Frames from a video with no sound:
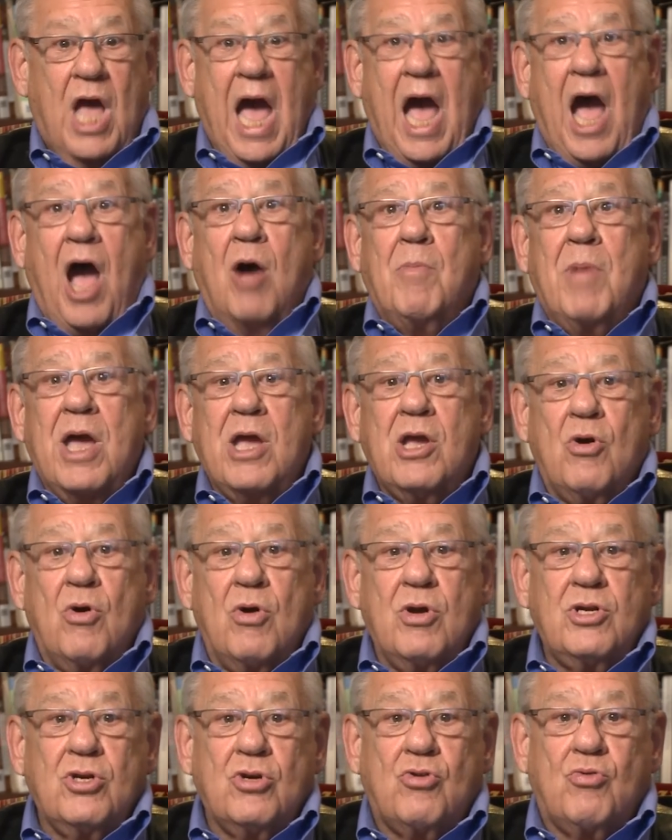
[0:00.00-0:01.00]
how am I
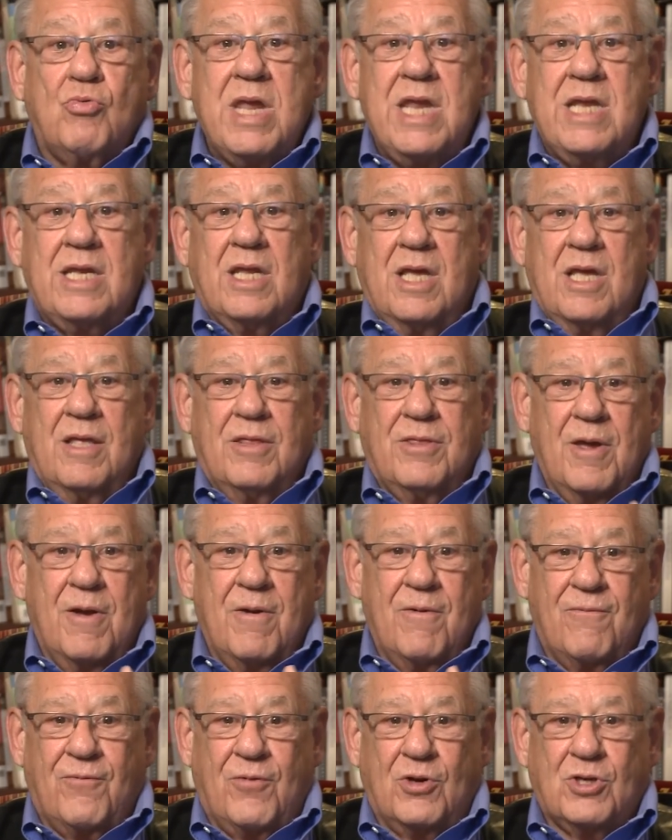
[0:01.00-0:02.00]
going to greet
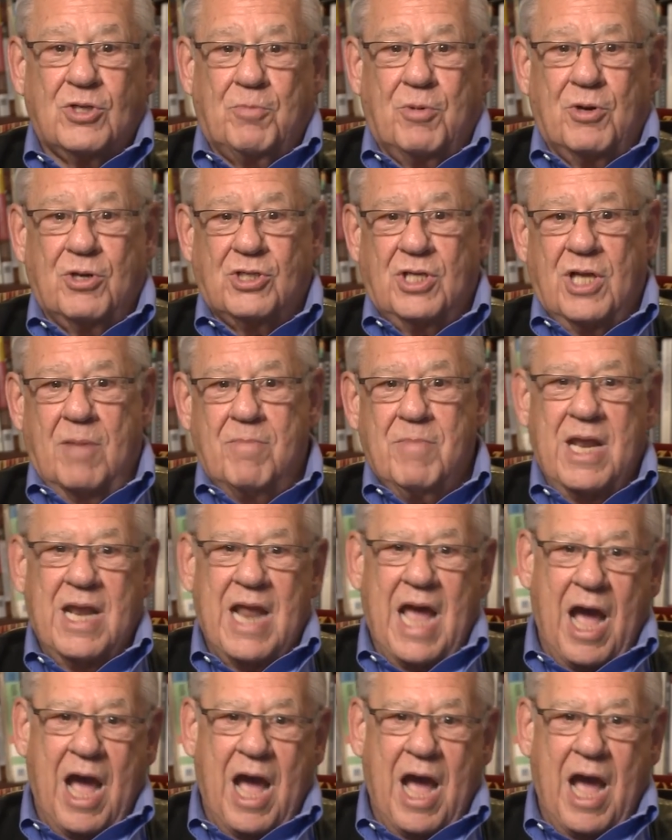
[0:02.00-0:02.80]
the first person I meet?